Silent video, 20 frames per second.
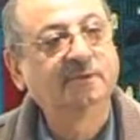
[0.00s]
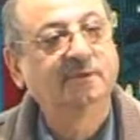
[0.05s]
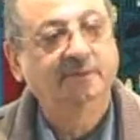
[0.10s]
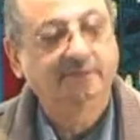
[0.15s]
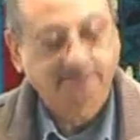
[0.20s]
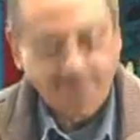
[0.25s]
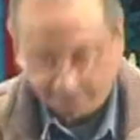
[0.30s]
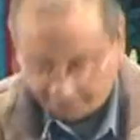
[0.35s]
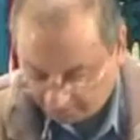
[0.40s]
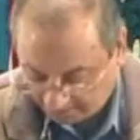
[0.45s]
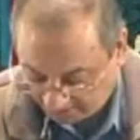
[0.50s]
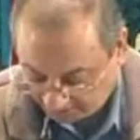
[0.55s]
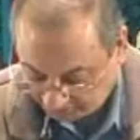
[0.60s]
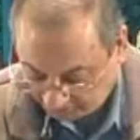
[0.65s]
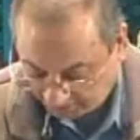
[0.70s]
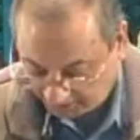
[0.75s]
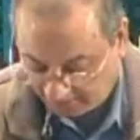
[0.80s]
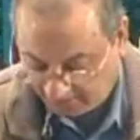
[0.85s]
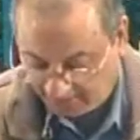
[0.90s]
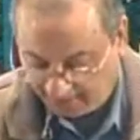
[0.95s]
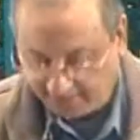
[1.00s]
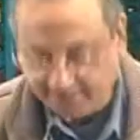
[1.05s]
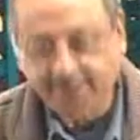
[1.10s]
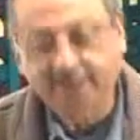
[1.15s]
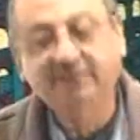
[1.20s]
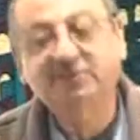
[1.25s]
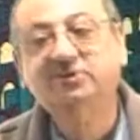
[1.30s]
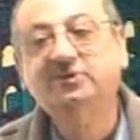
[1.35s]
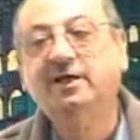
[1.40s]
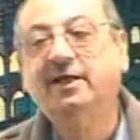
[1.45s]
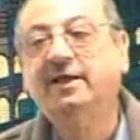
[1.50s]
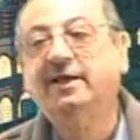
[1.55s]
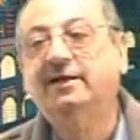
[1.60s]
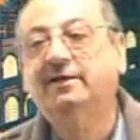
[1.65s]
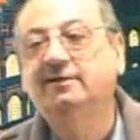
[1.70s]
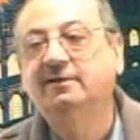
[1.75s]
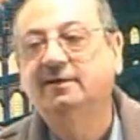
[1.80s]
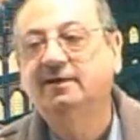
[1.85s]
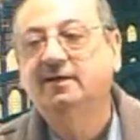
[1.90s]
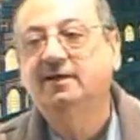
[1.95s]
MashaAllah, that's correct.
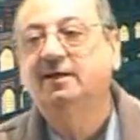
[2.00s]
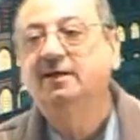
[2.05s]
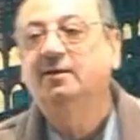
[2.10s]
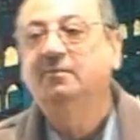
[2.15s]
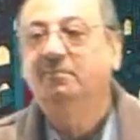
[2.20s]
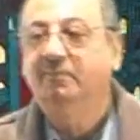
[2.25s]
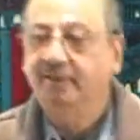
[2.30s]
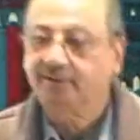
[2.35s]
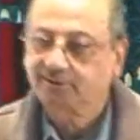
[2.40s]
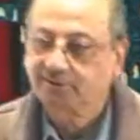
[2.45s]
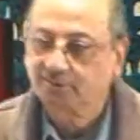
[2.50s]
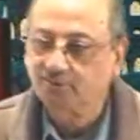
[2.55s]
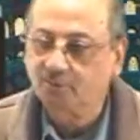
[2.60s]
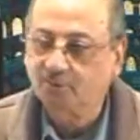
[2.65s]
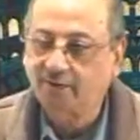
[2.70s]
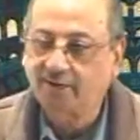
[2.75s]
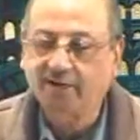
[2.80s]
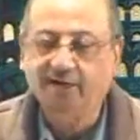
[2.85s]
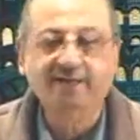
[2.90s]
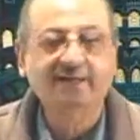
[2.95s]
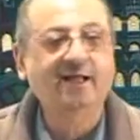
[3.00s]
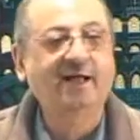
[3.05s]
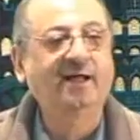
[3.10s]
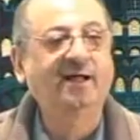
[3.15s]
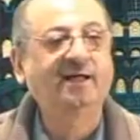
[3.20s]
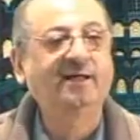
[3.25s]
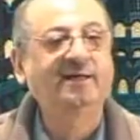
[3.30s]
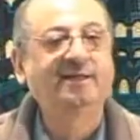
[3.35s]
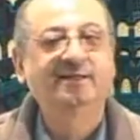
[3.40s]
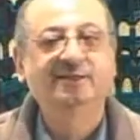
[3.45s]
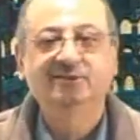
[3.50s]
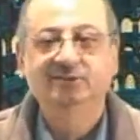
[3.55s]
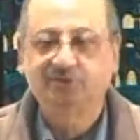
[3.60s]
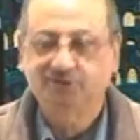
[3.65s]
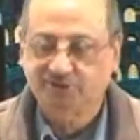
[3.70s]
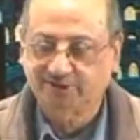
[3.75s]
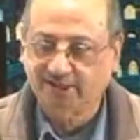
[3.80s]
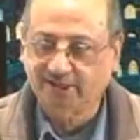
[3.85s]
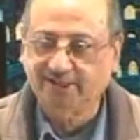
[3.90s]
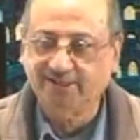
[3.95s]
Masmuka ya
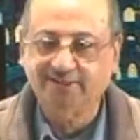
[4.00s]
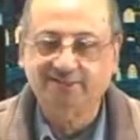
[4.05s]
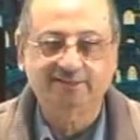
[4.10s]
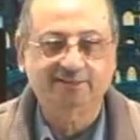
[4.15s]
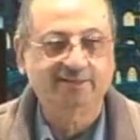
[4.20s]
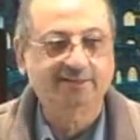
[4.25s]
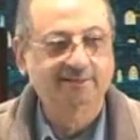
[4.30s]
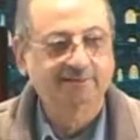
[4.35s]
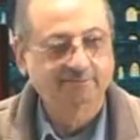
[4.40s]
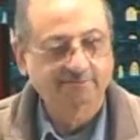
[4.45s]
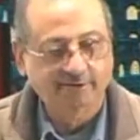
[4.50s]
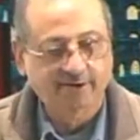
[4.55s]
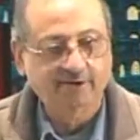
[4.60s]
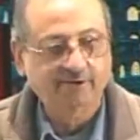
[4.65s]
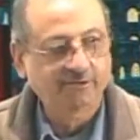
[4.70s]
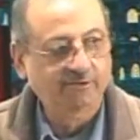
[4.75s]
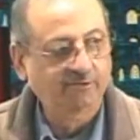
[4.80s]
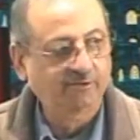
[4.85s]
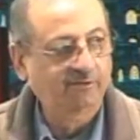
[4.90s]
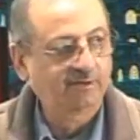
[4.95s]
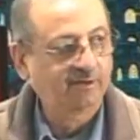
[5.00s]
Sayyidi. Very good.